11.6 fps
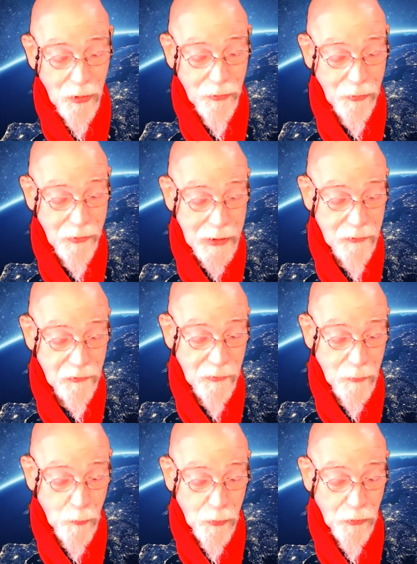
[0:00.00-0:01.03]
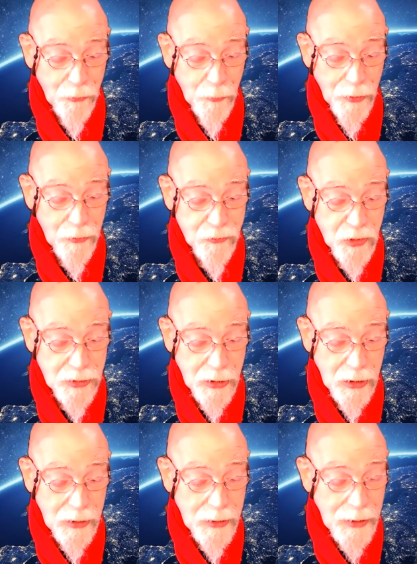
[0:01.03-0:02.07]
on theism and world religion,
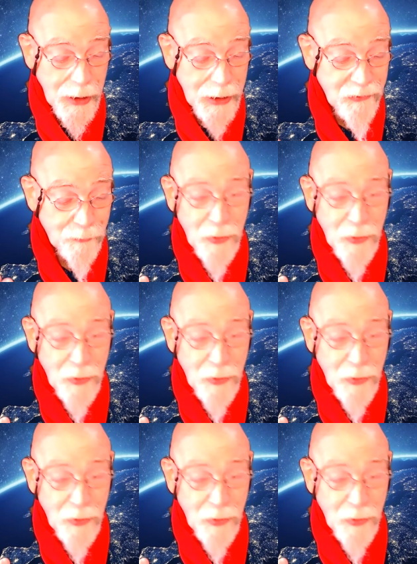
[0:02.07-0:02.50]
as